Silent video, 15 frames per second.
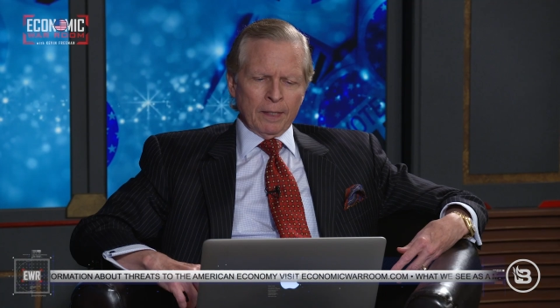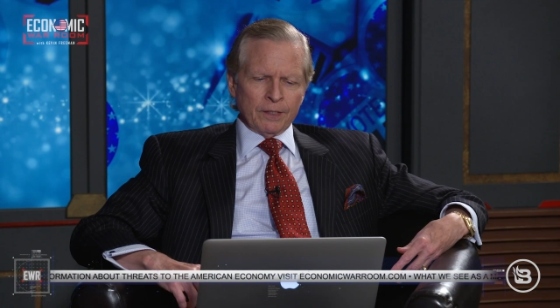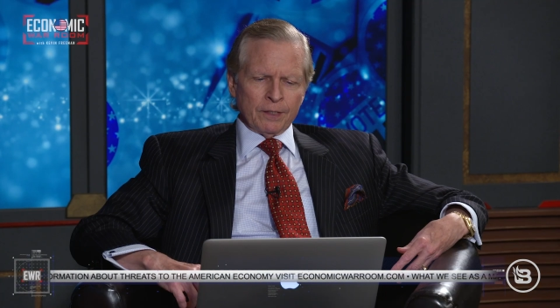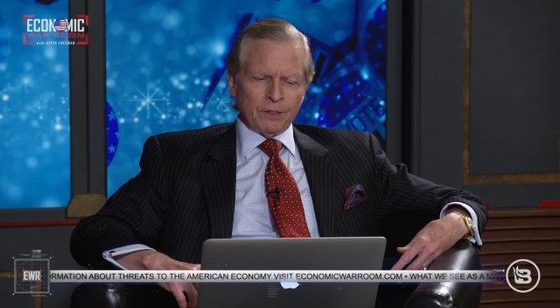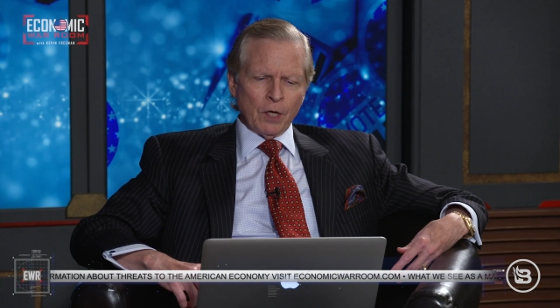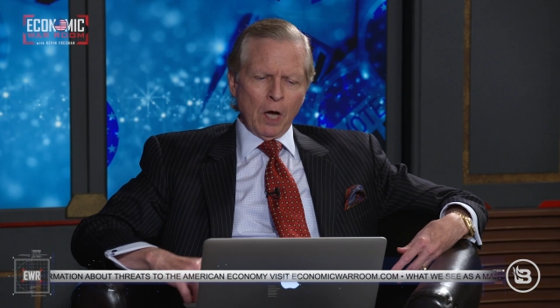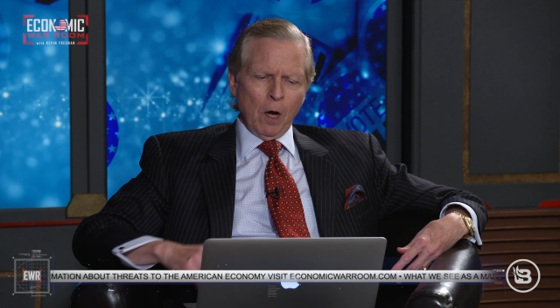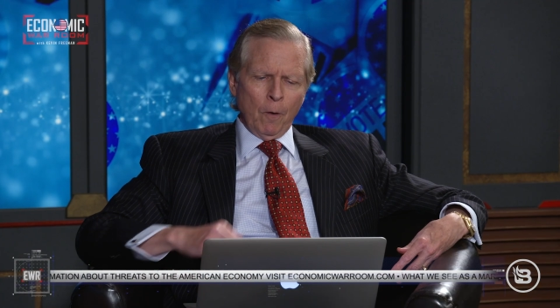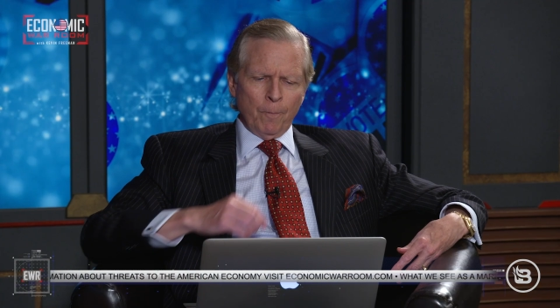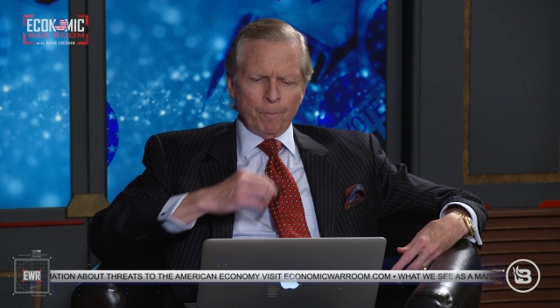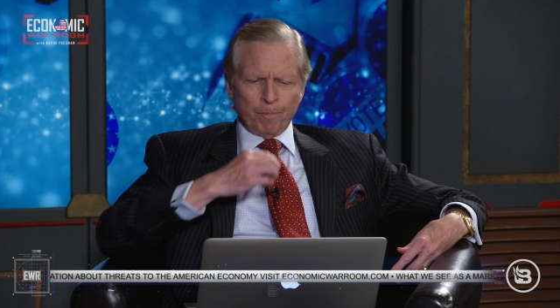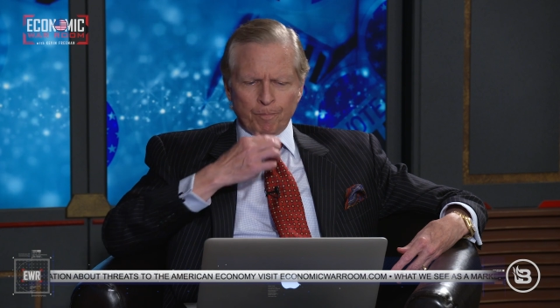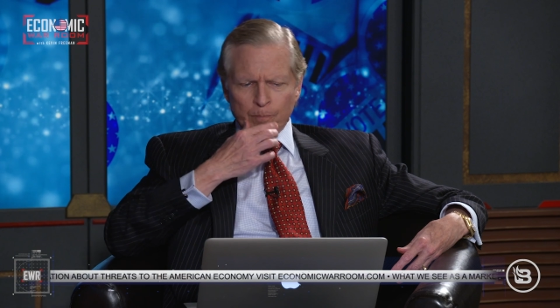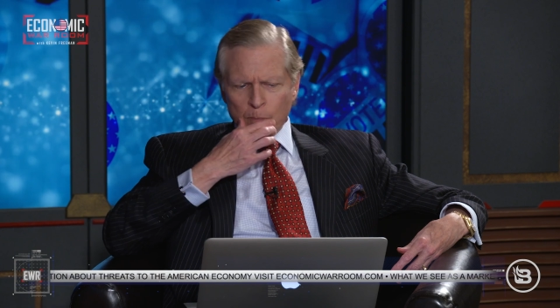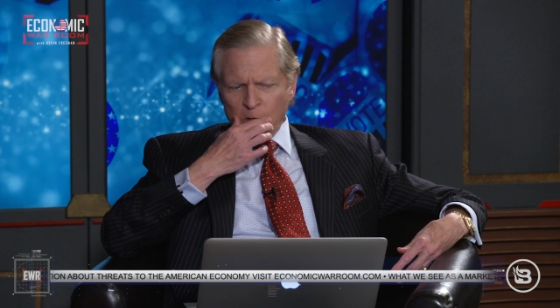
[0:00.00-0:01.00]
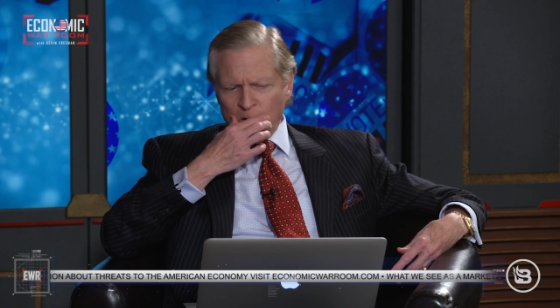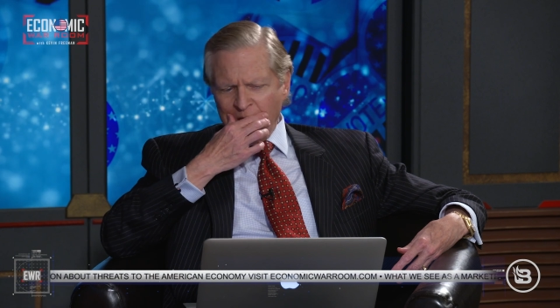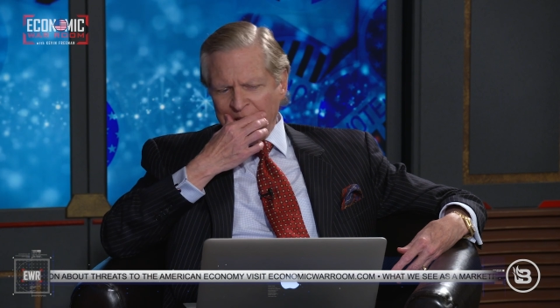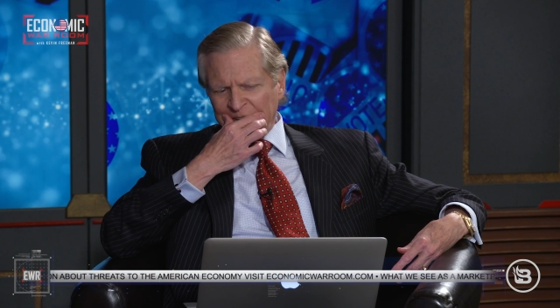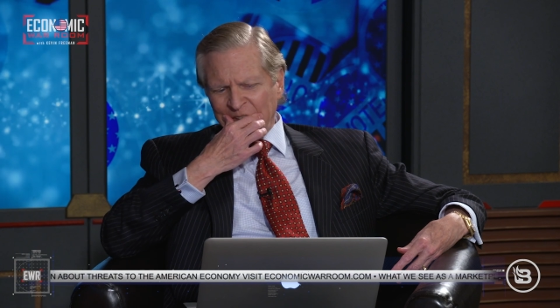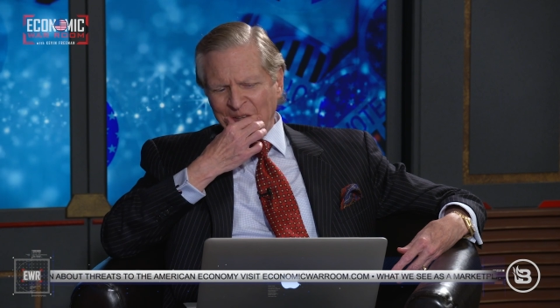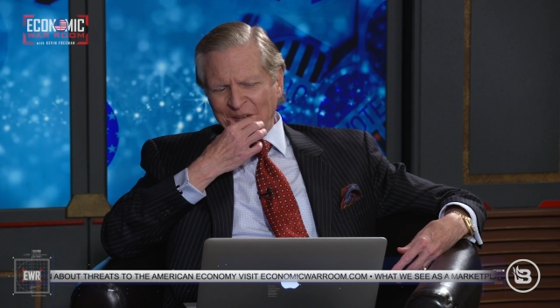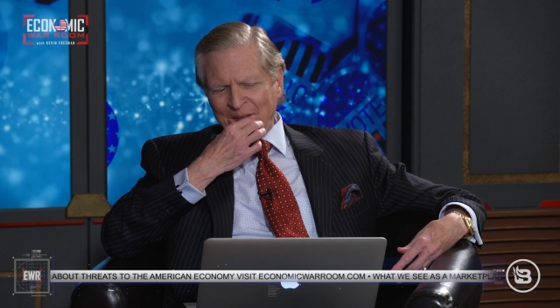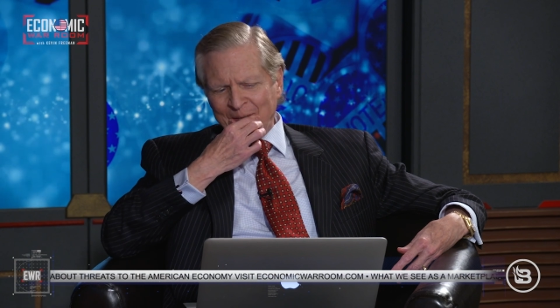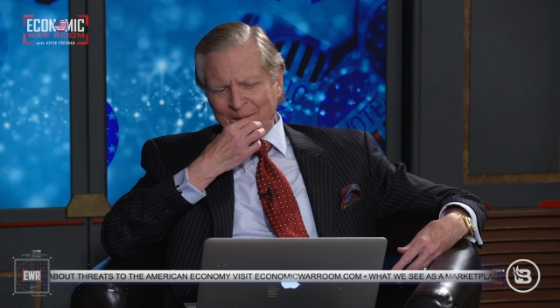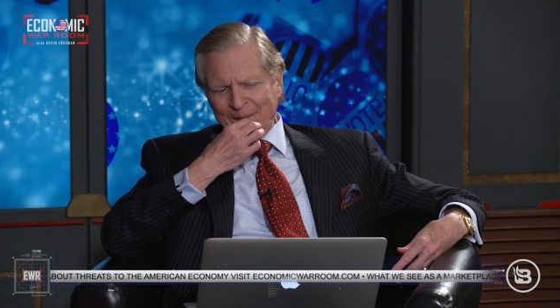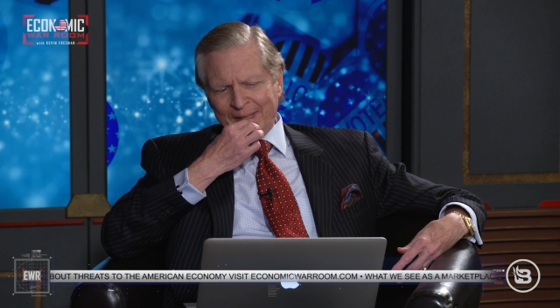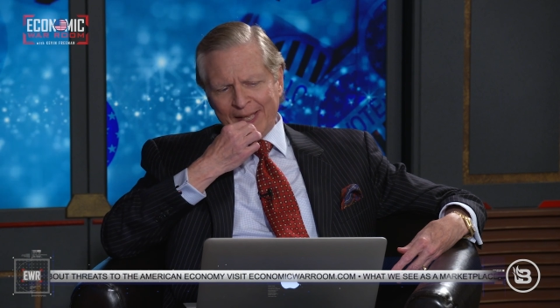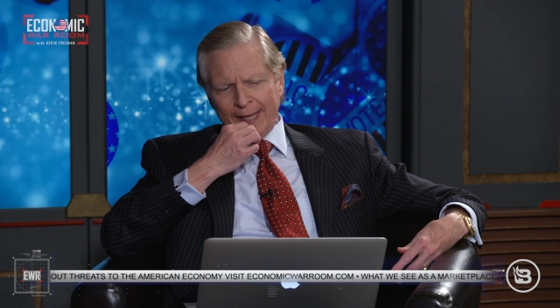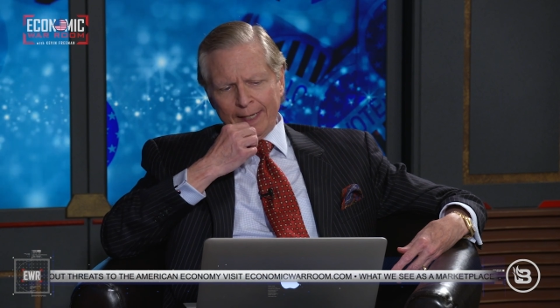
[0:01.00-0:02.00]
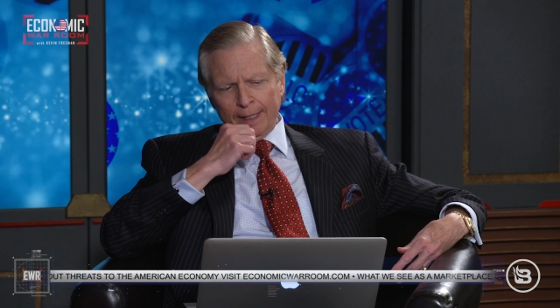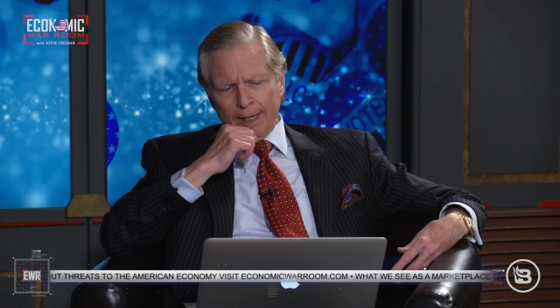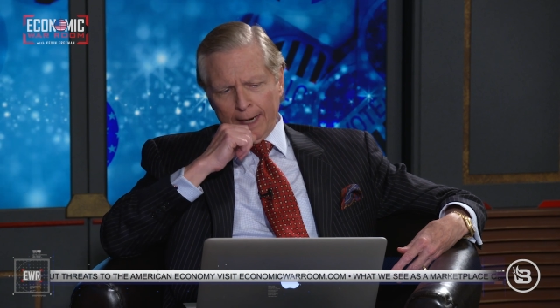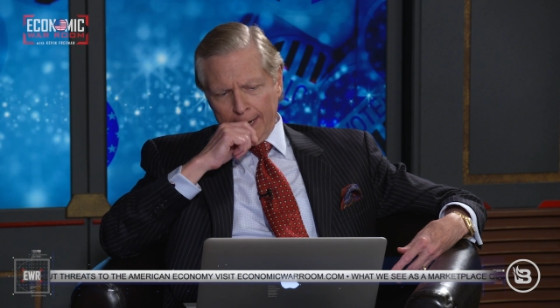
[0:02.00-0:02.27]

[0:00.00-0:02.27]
So the next thing that